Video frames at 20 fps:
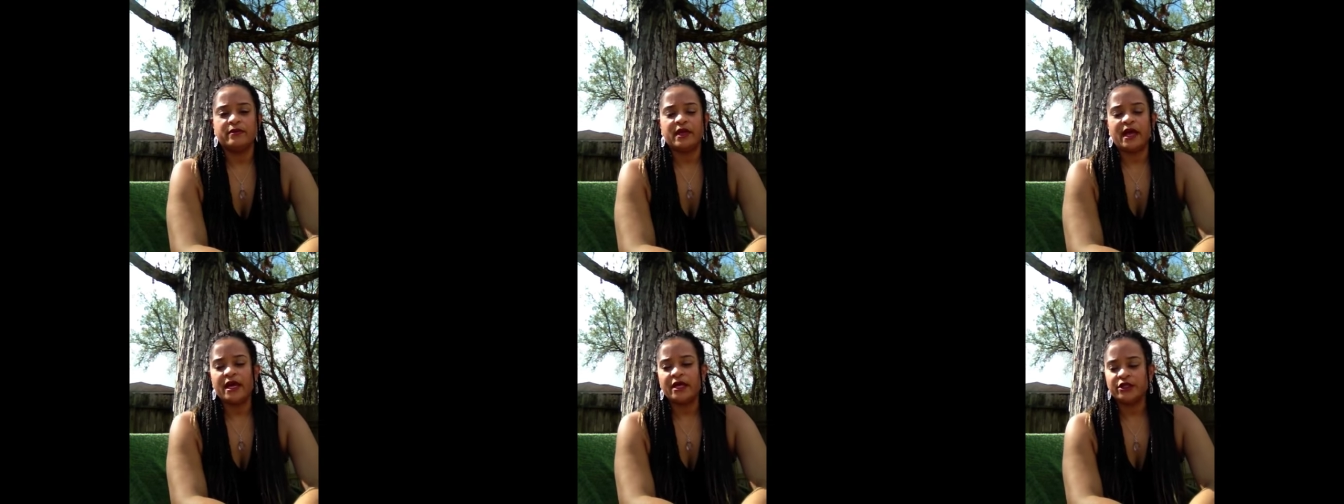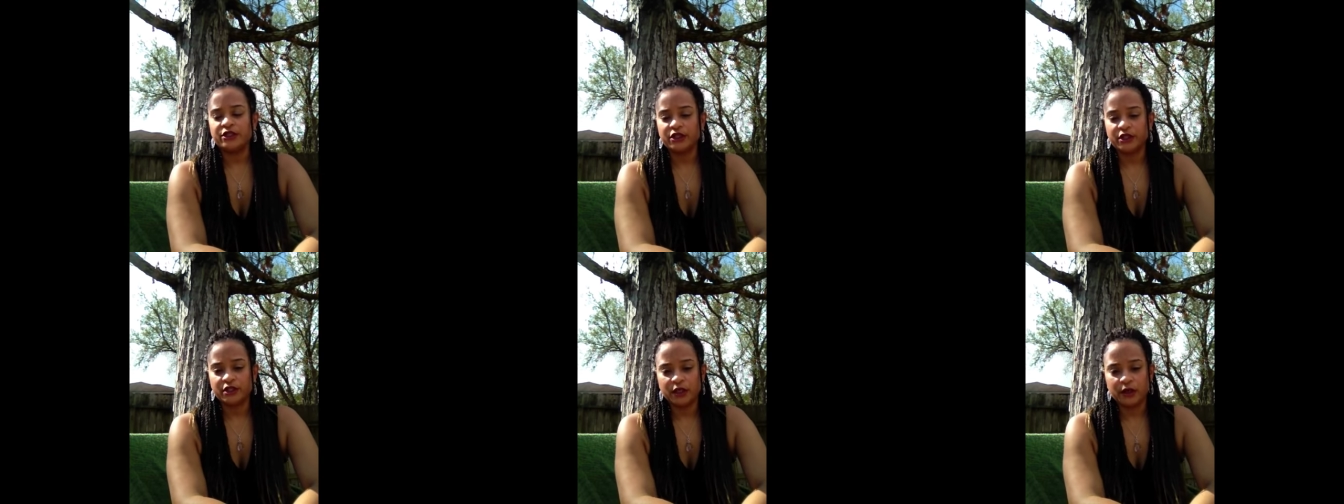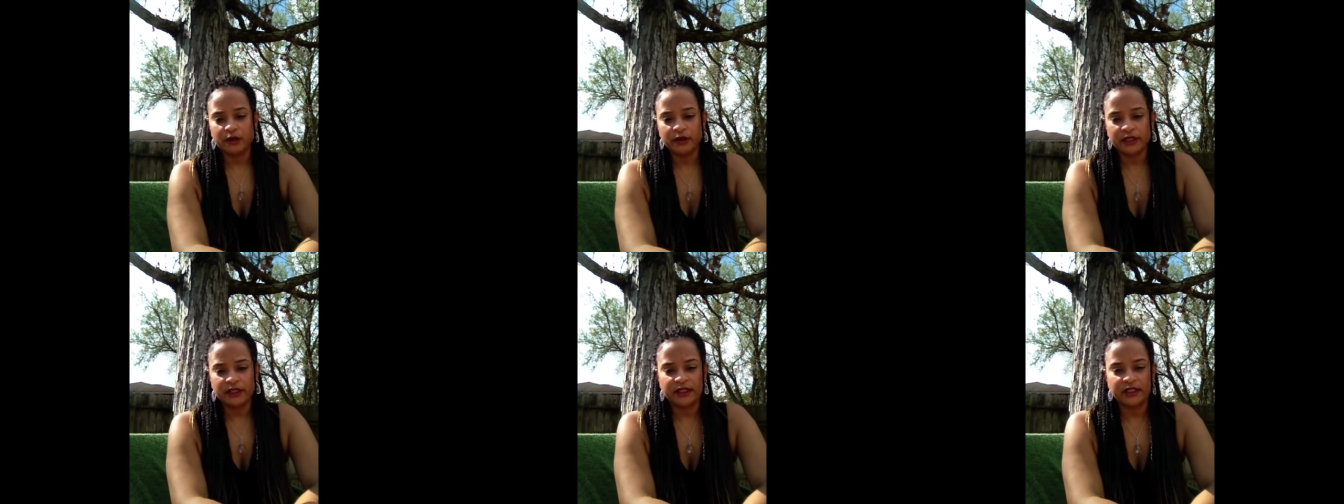ancient
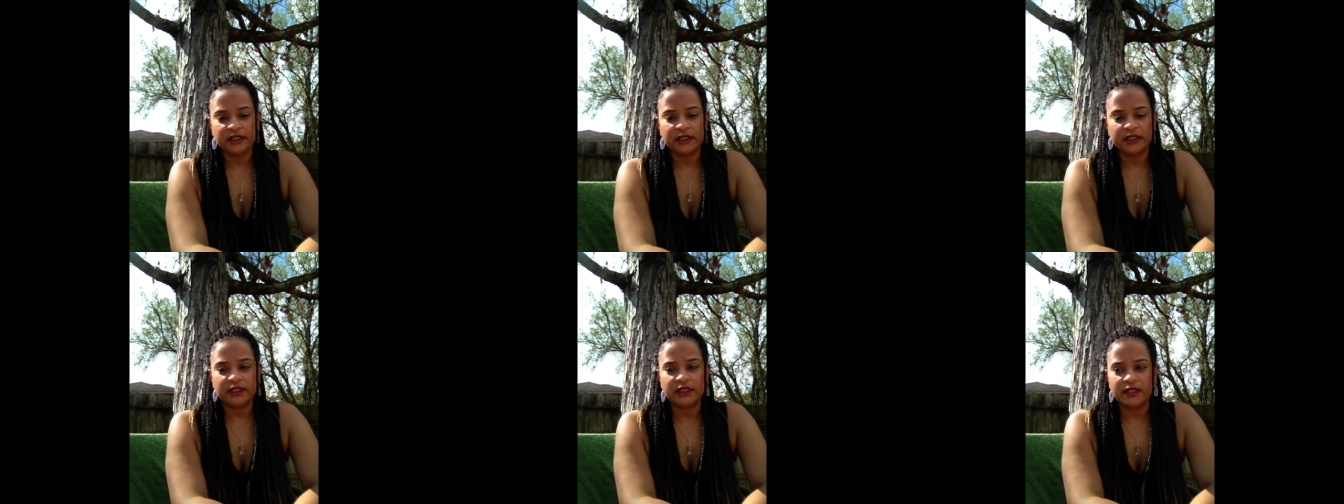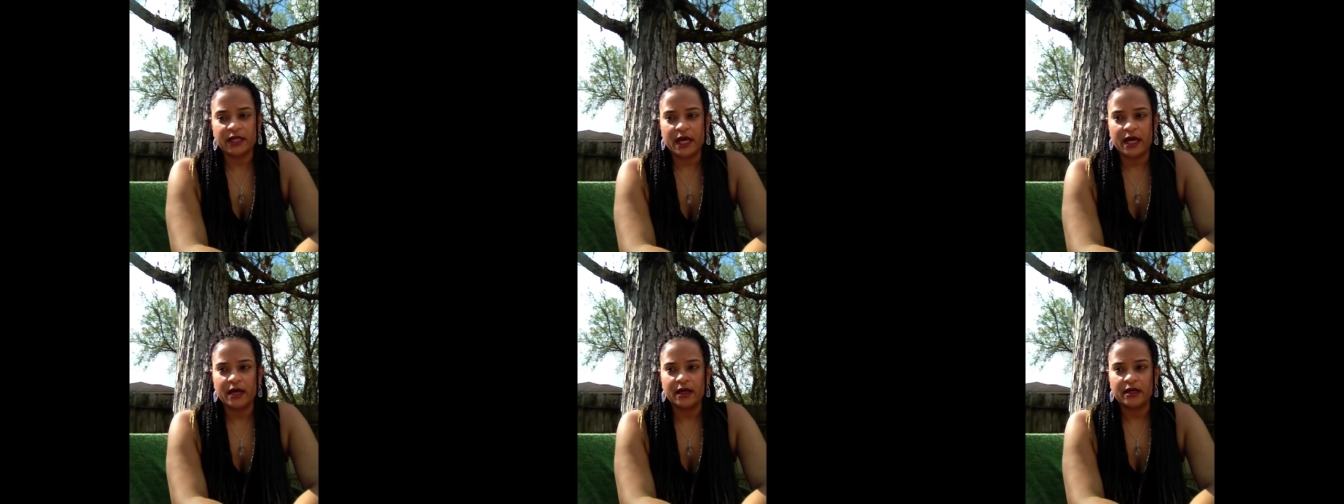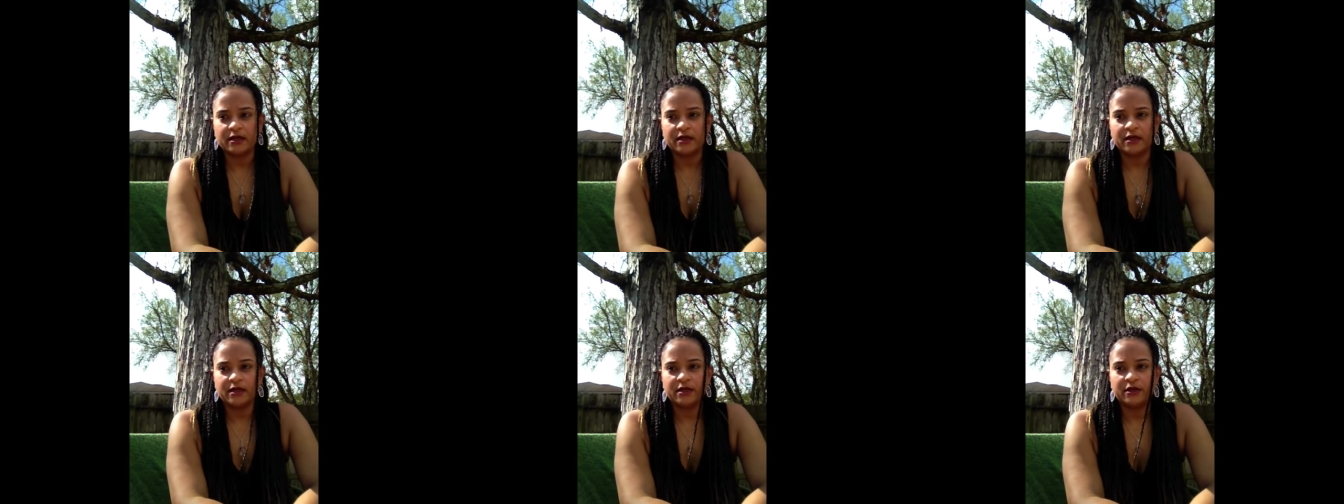yogis teach that
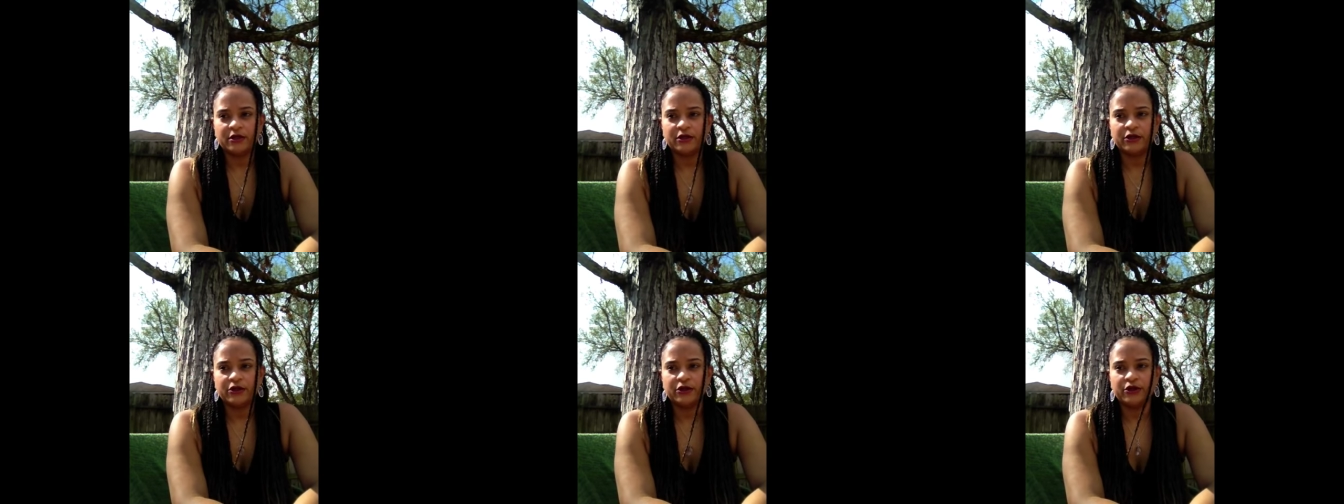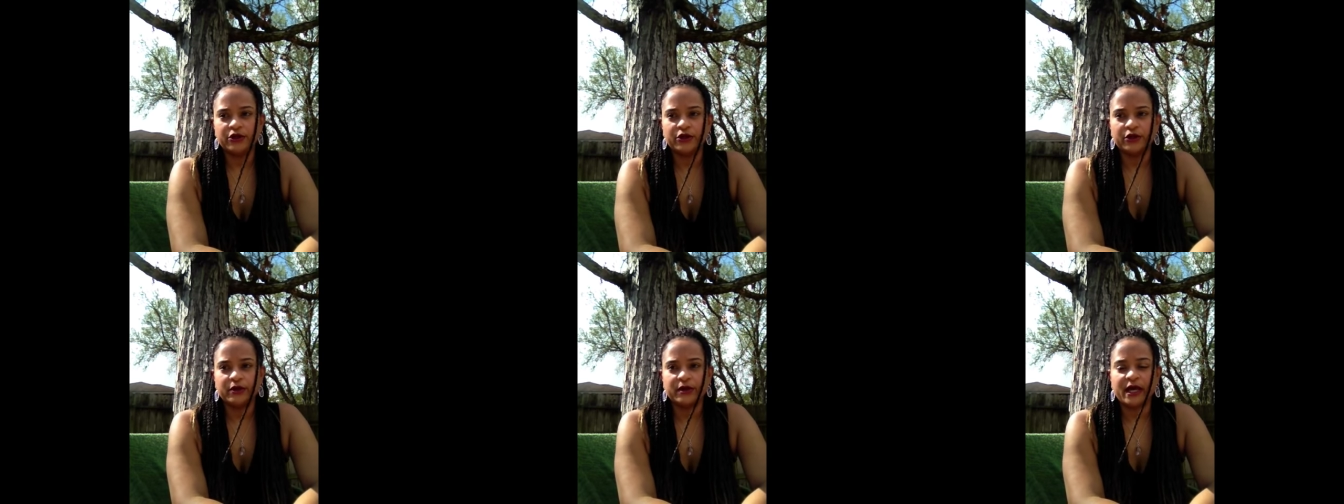your